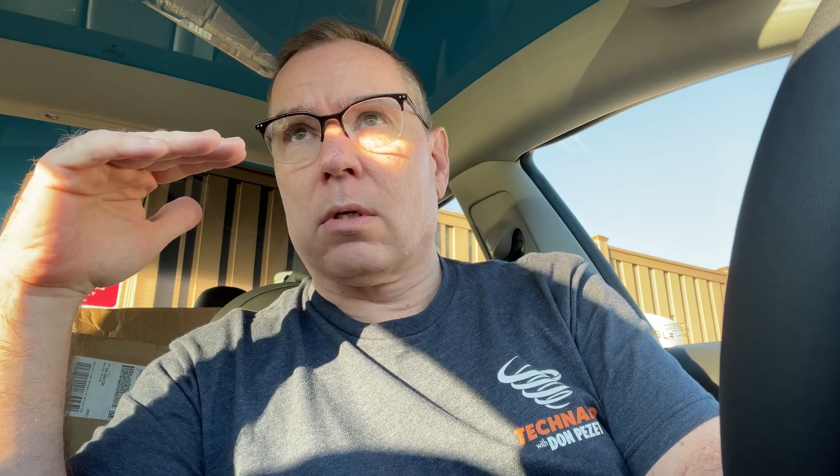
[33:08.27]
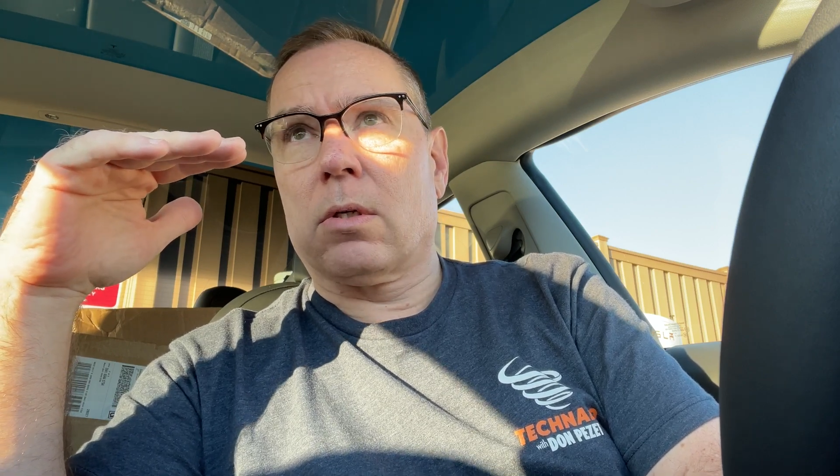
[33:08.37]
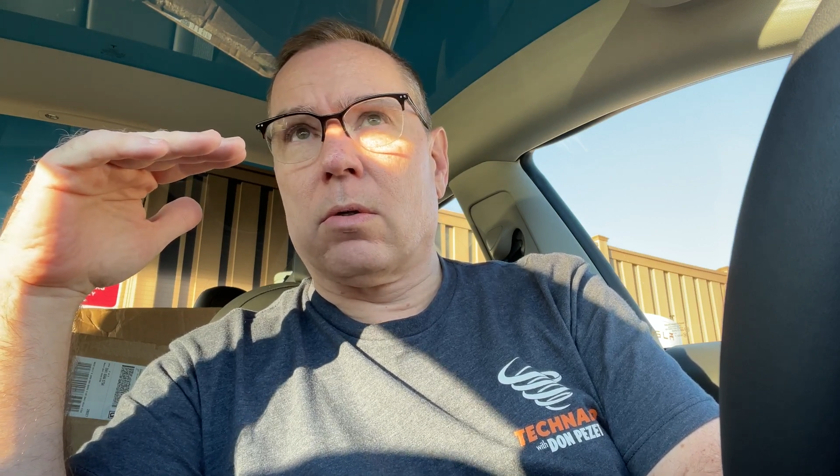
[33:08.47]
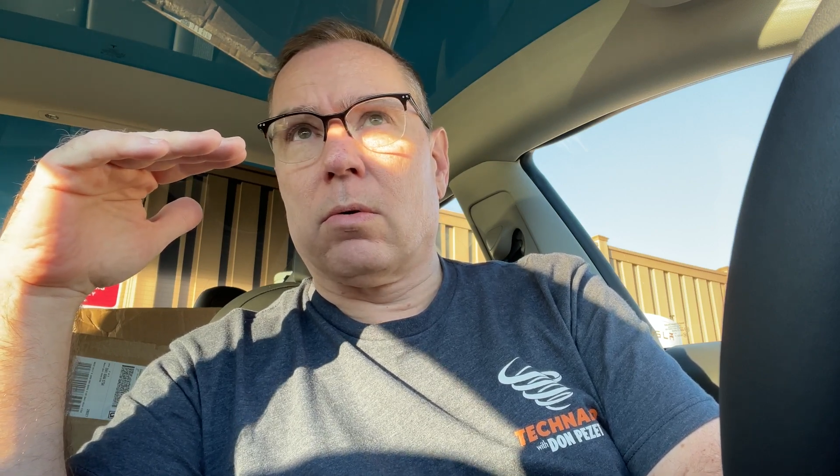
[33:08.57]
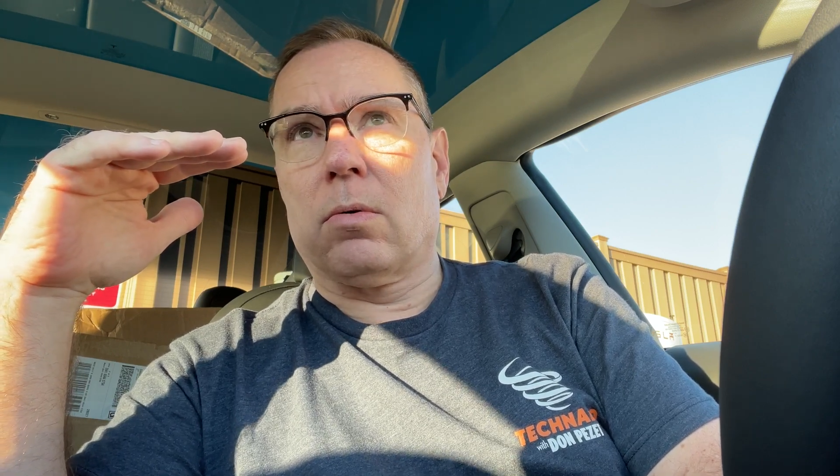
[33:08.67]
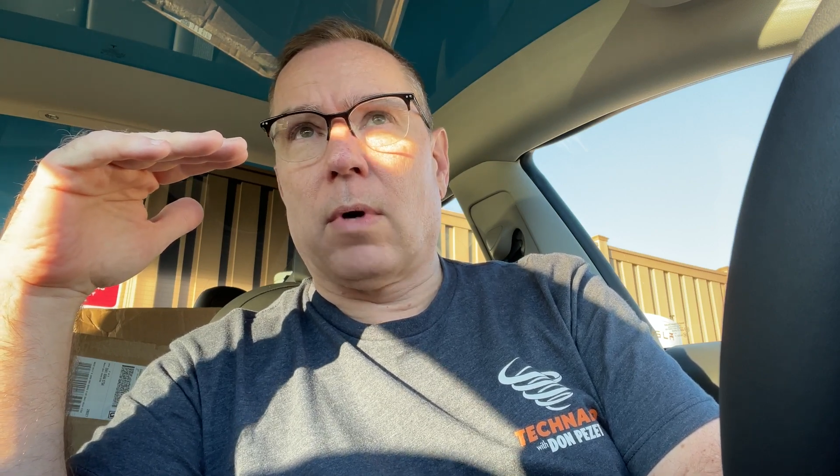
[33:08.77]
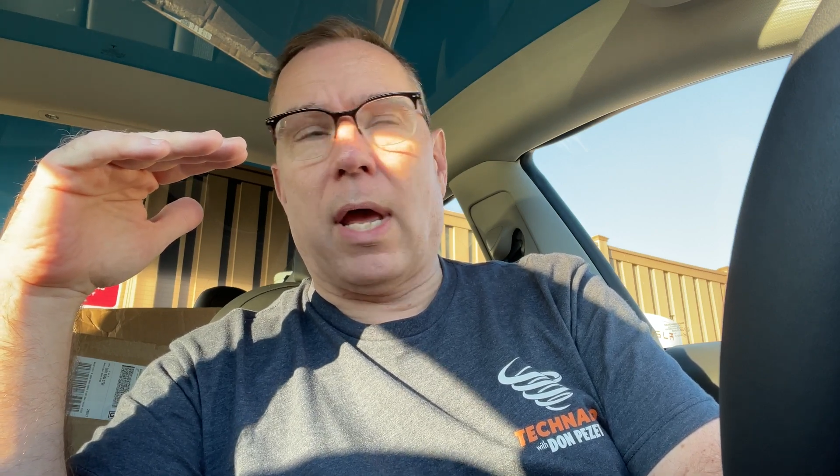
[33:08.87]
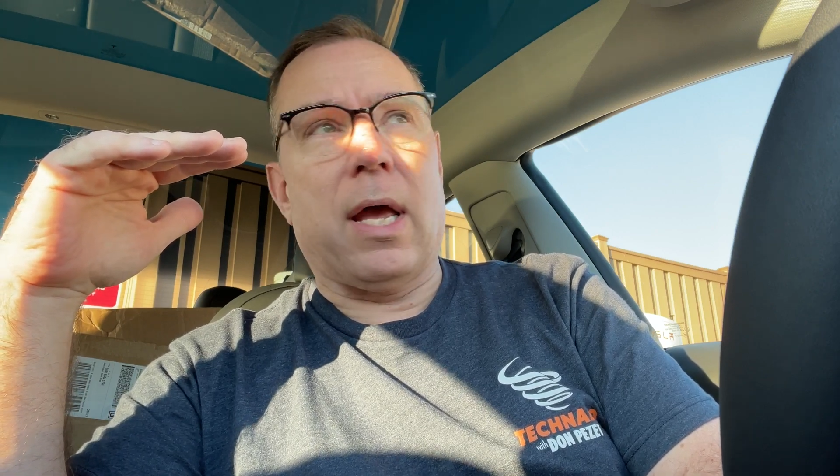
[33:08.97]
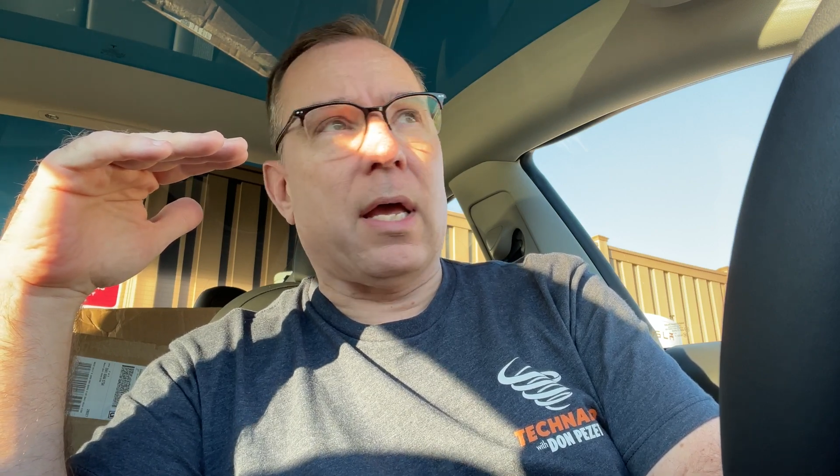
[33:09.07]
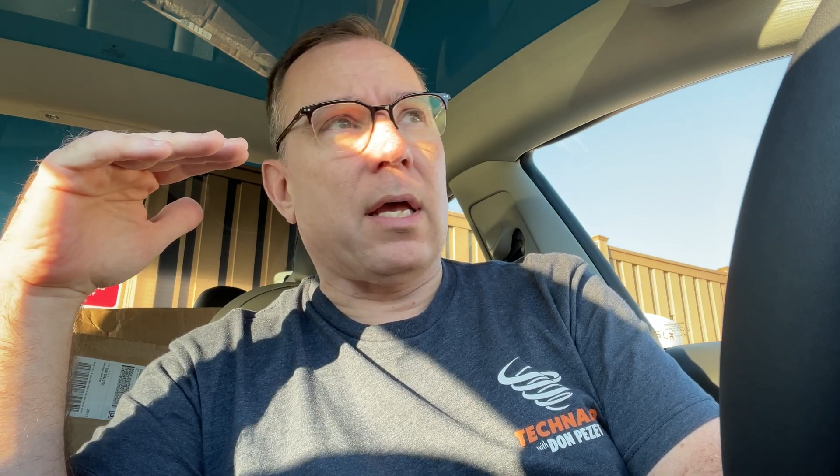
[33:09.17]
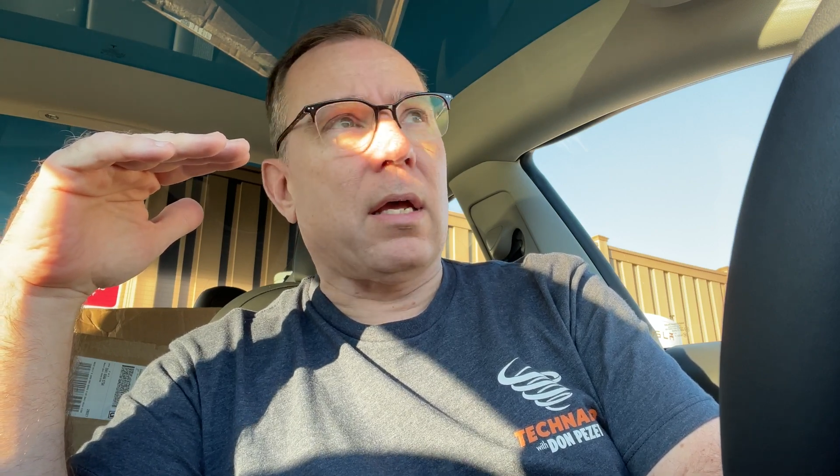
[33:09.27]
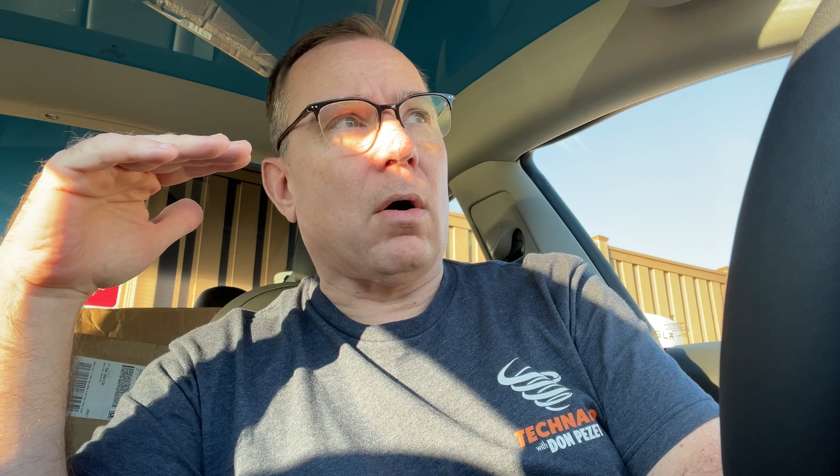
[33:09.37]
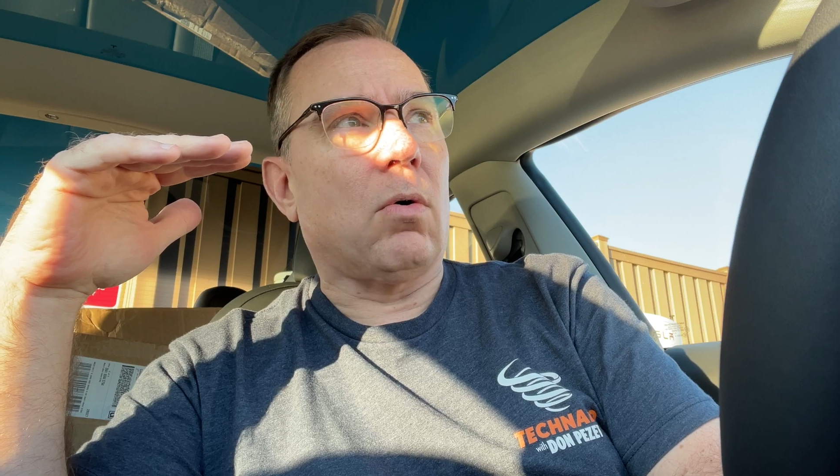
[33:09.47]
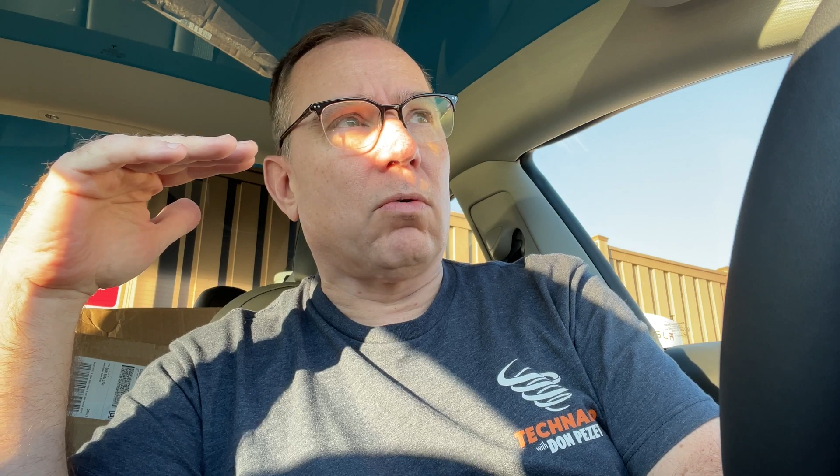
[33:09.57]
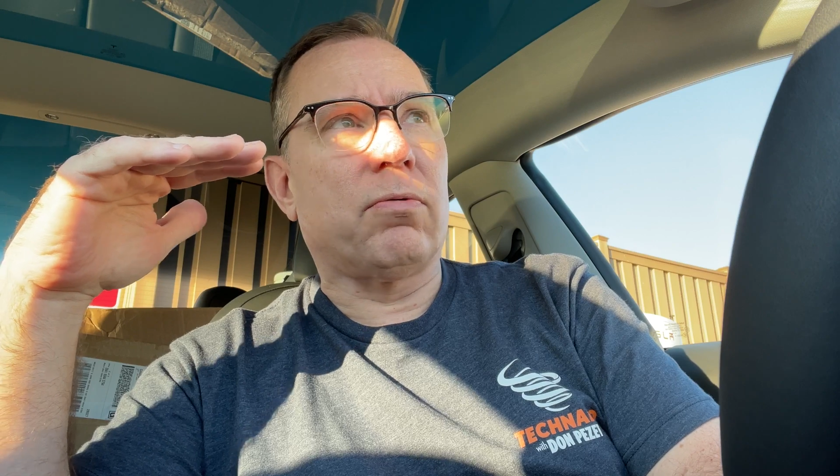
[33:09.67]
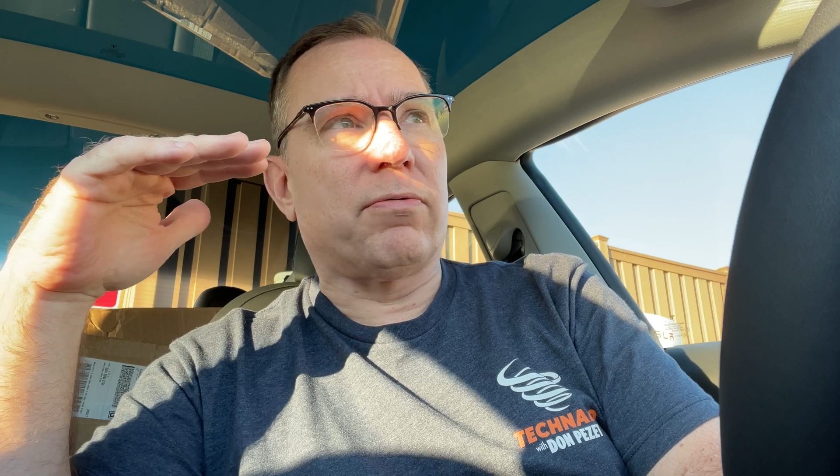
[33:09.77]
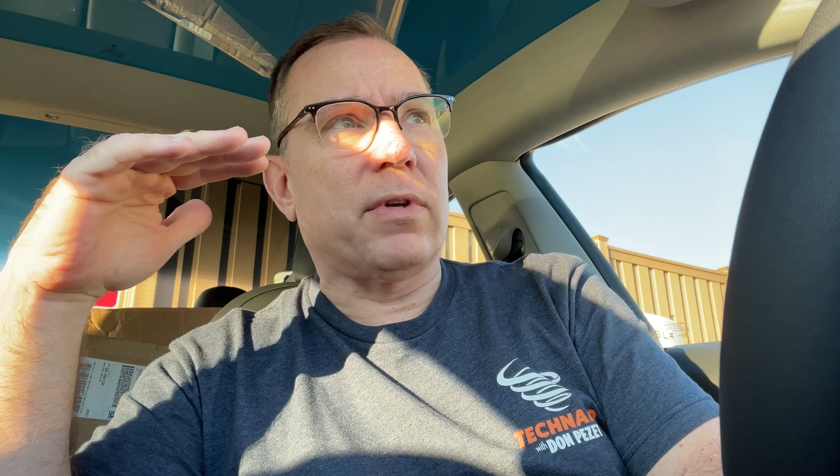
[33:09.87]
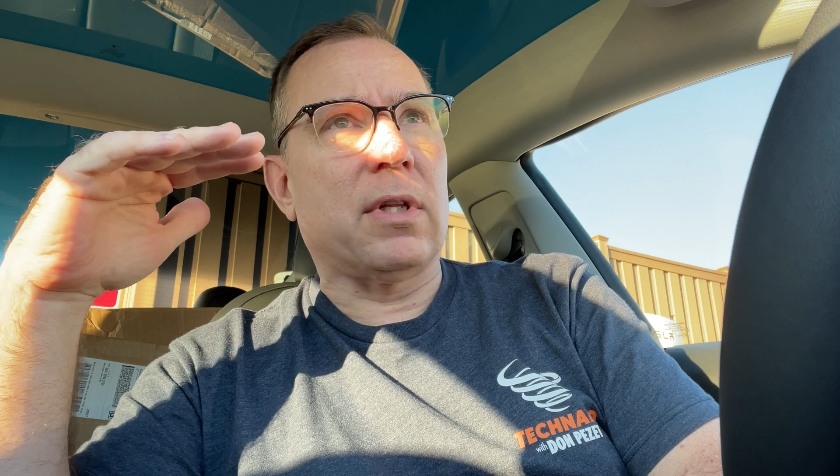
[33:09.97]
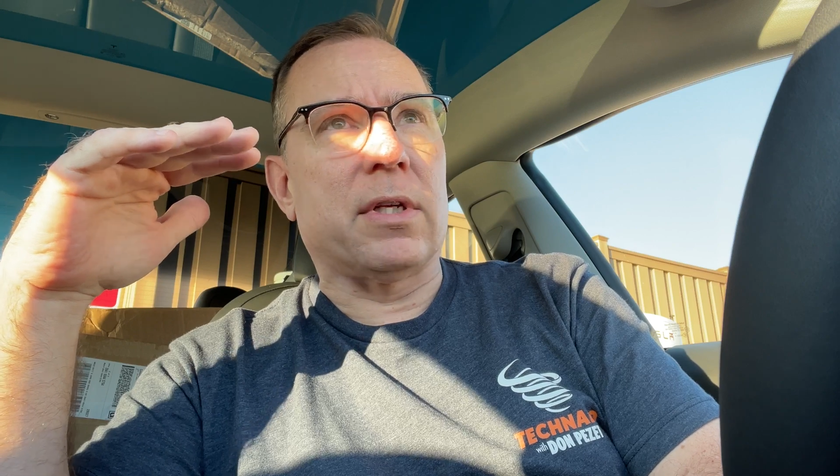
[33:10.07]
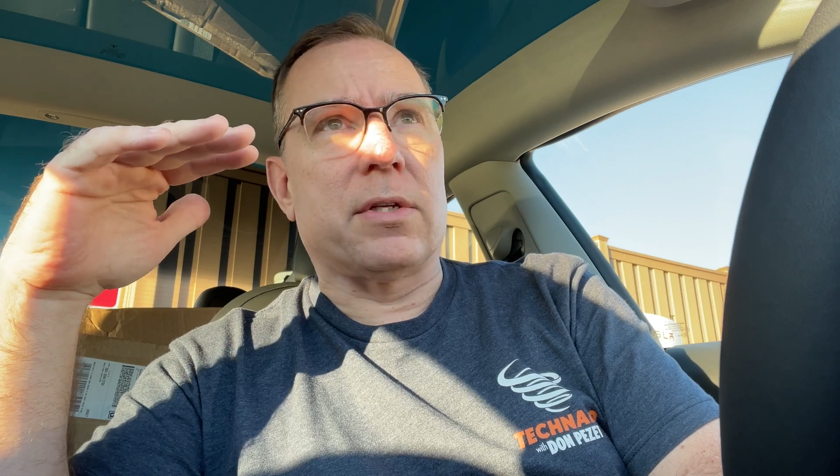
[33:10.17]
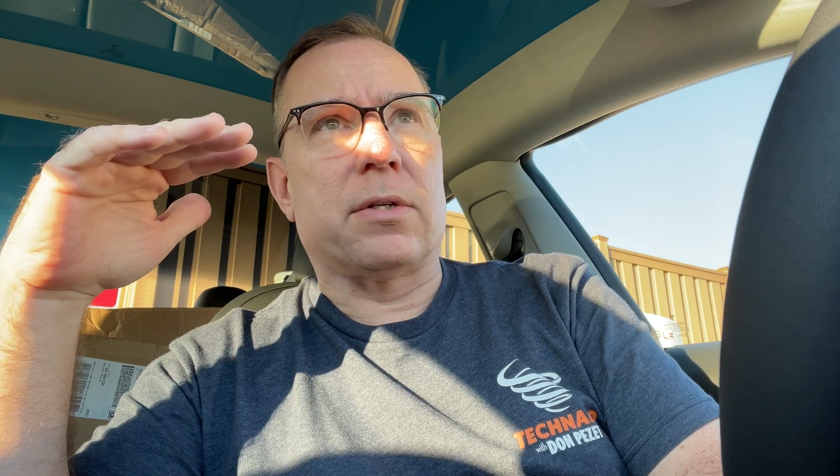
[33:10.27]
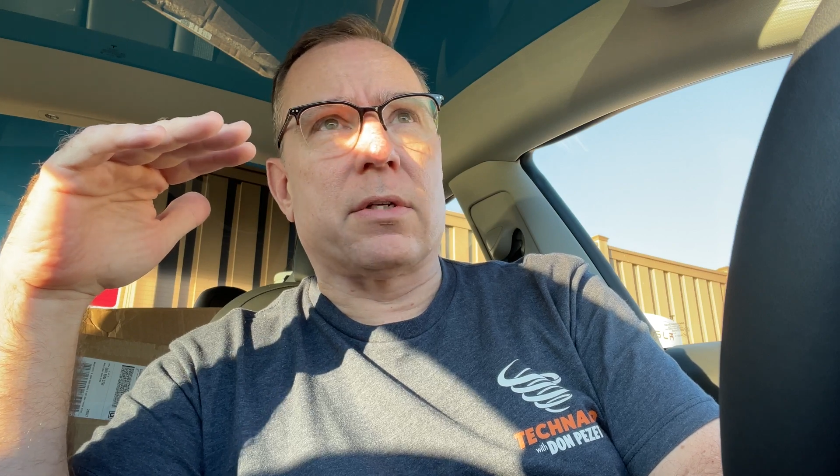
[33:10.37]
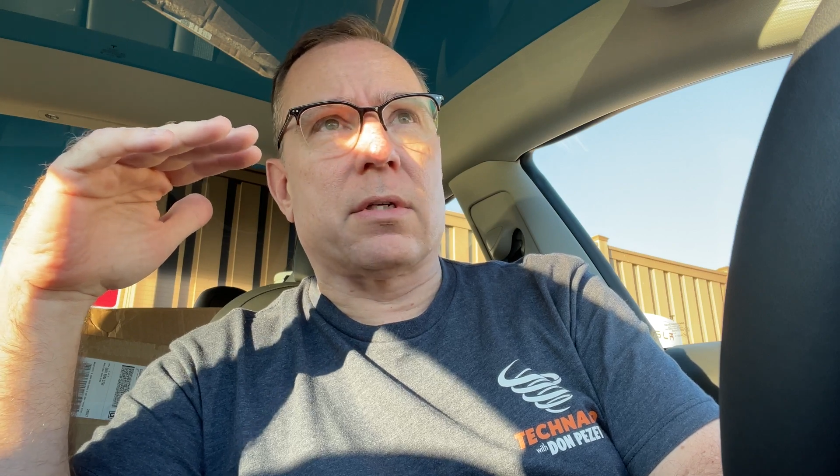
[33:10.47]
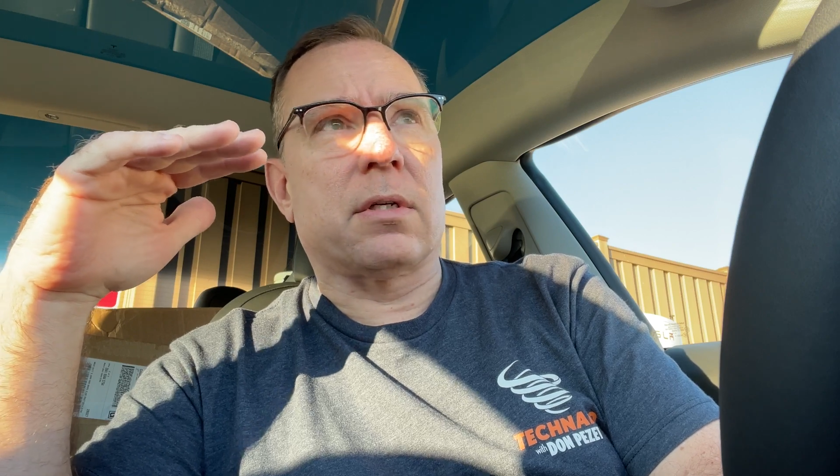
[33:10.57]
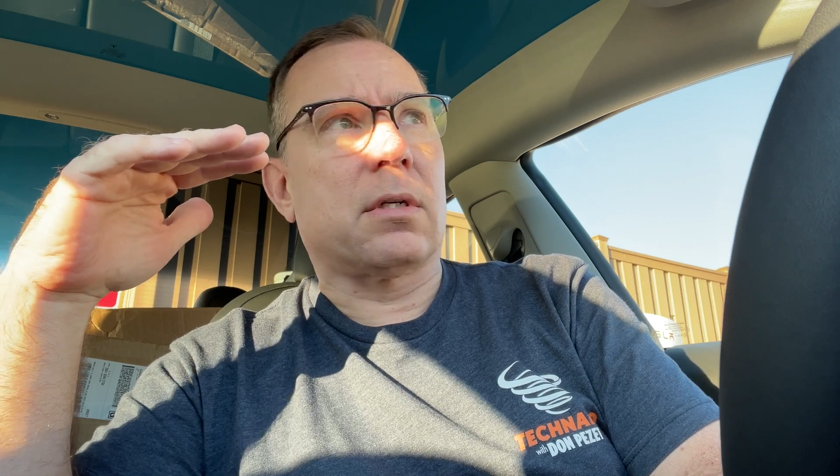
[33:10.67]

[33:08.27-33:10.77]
to a whole village